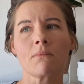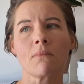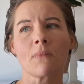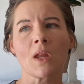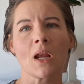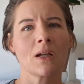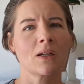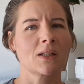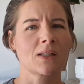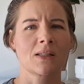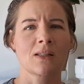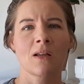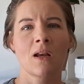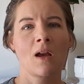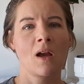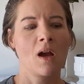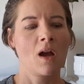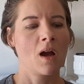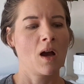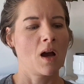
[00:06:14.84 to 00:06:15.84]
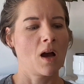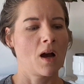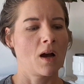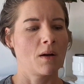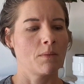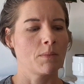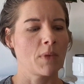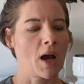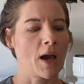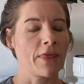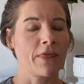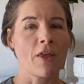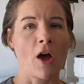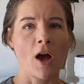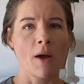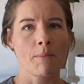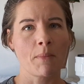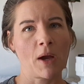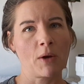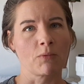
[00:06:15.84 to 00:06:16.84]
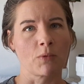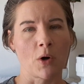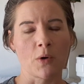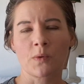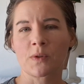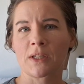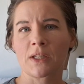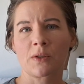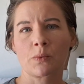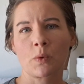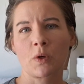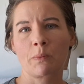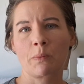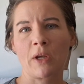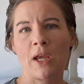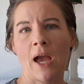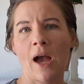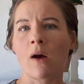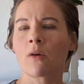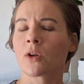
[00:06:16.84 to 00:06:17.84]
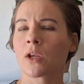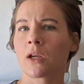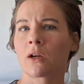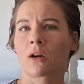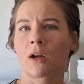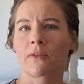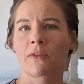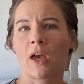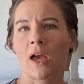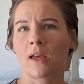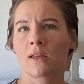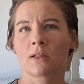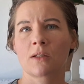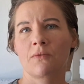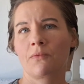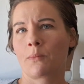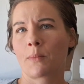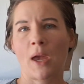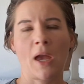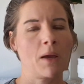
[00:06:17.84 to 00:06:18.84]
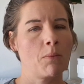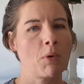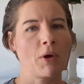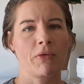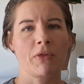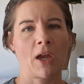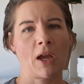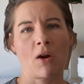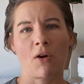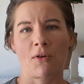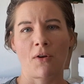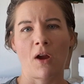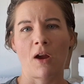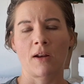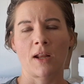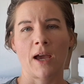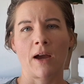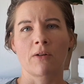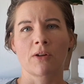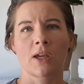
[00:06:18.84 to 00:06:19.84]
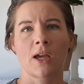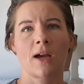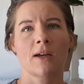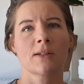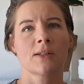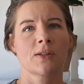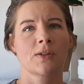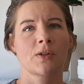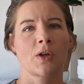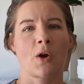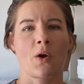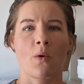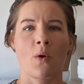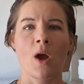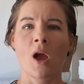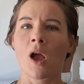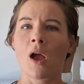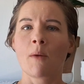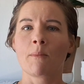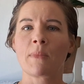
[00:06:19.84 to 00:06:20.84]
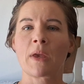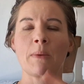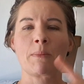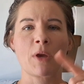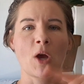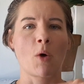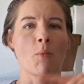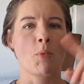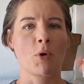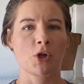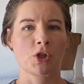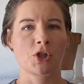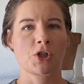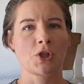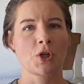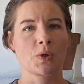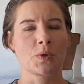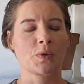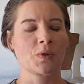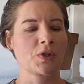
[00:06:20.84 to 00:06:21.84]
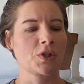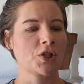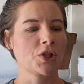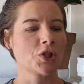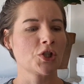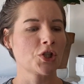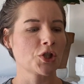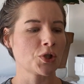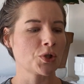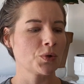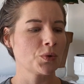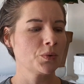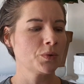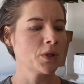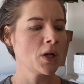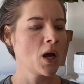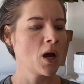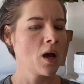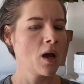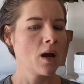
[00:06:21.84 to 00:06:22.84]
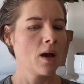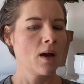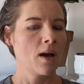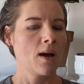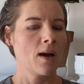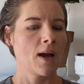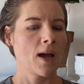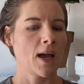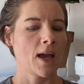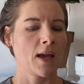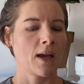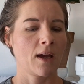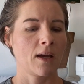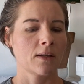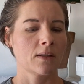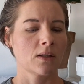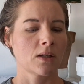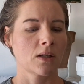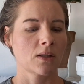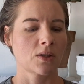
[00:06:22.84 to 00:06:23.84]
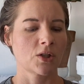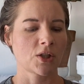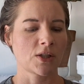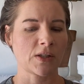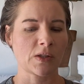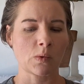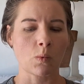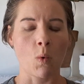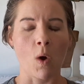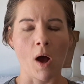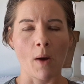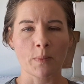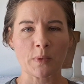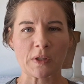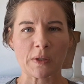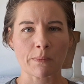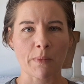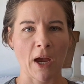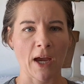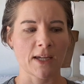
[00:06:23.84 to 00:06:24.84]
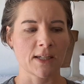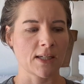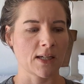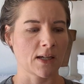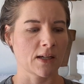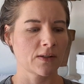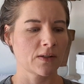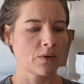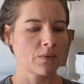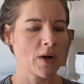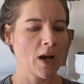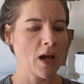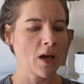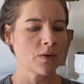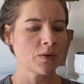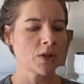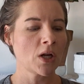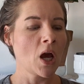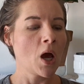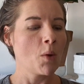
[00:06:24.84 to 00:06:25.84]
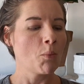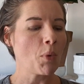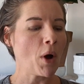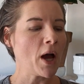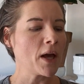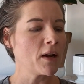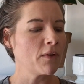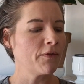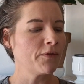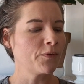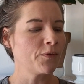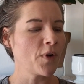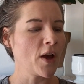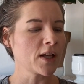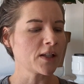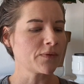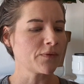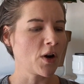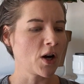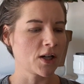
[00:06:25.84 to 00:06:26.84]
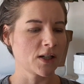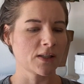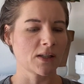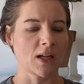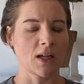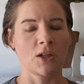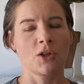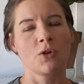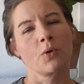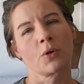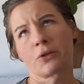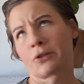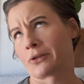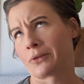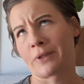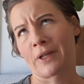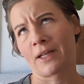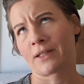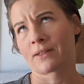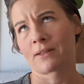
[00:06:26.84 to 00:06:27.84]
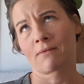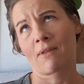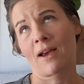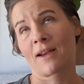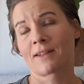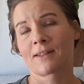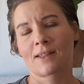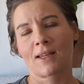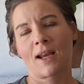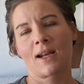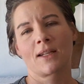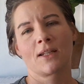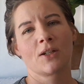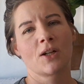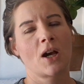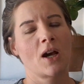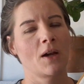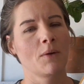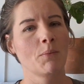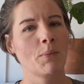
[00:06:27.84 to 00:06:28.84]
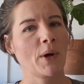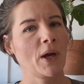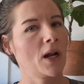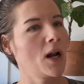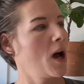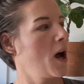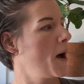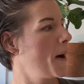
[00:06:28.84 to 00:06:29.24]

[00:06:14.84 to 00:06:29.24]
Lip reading: because I thought my roses would be out here at the end of May, but they are not out yet, so maybe I'll push those to June and just swap some ideas around. But as far as like, you can do dandelions anytime, but